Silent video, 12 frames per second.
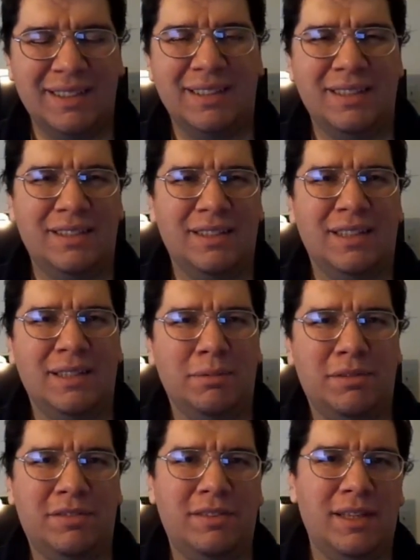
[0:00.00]
and you can
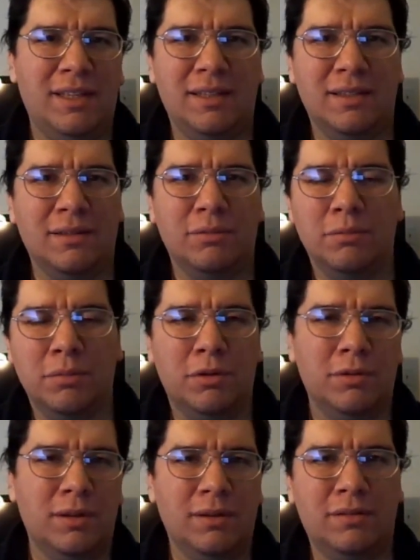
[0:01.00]
even see uh,
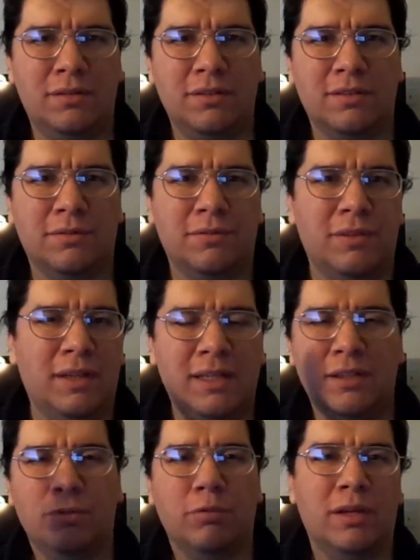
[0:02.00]
Ramona just
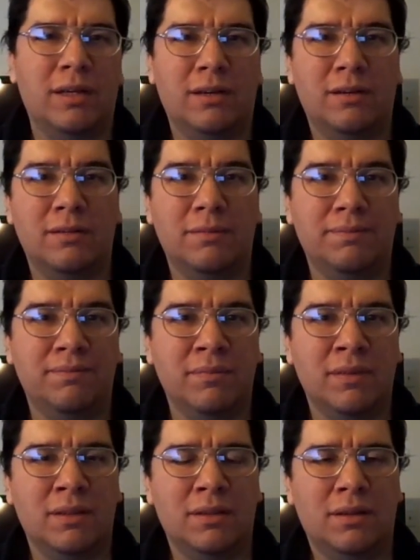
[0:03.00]
flying around
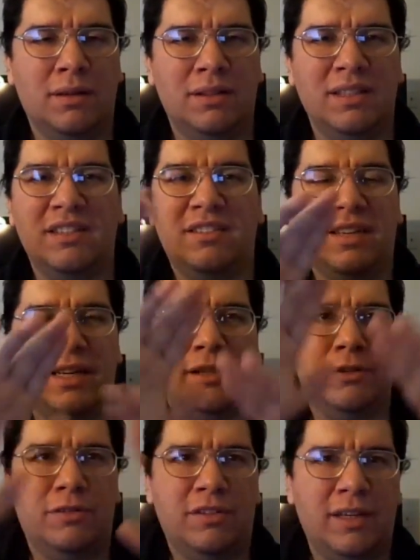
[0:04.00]
on the
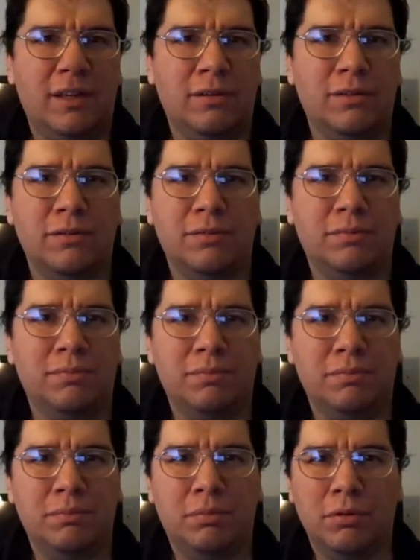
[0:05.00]
entire town of
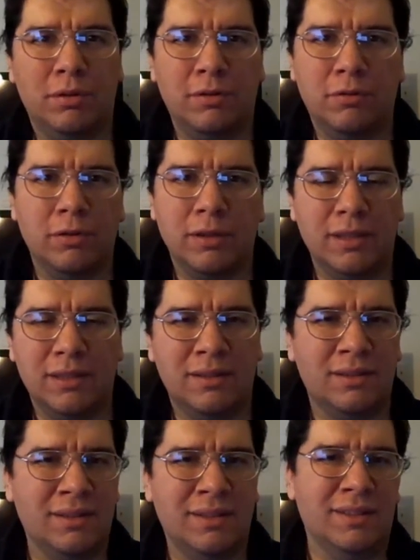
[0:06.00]
Portland,
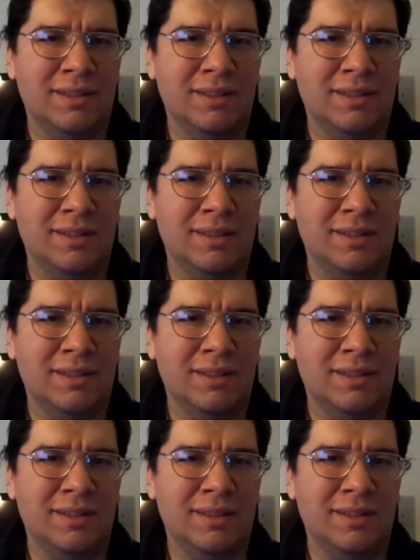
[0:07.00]
Oregon,